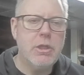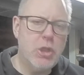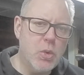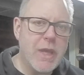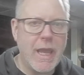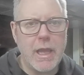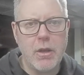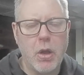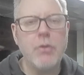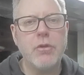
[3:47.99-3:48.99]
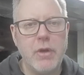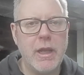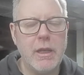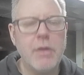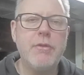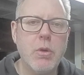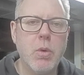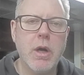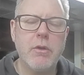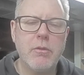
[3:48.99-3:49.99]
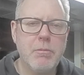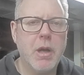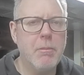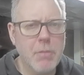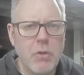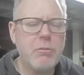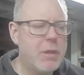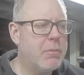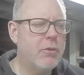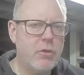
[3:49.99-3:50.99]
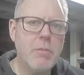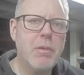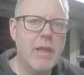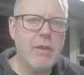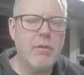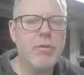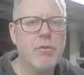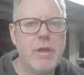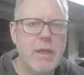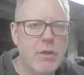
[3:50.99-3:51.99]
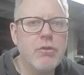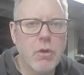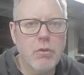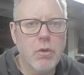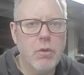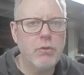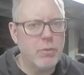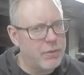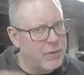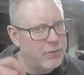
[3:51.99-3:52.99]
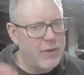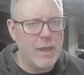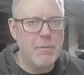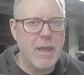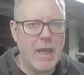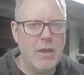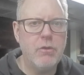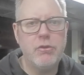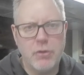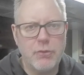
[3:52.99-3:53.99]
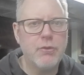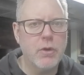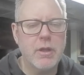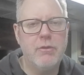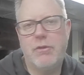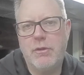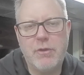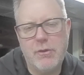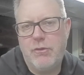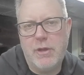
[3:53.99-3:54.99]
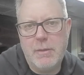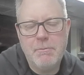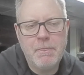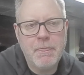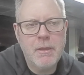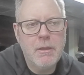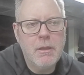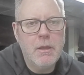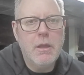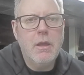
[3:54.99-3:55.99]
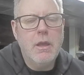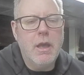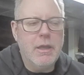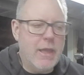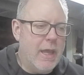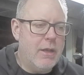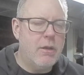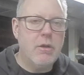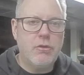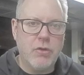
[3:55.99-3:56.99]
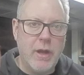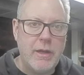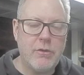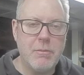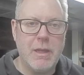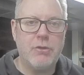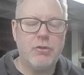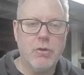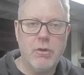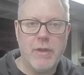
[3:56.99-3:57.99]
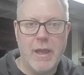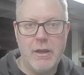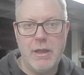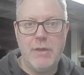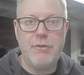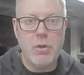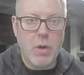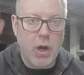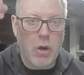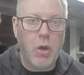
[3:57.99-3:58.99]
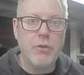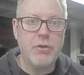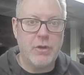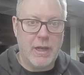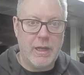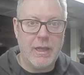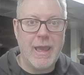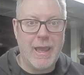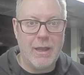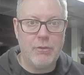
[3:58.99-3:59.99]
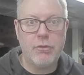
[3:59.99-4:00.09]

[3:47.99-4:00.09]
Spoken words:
You can alternate if you want, but most people do play the 3 intro rolls with the same hand just for consistency. Again, trying to make sure that if you are alternating hands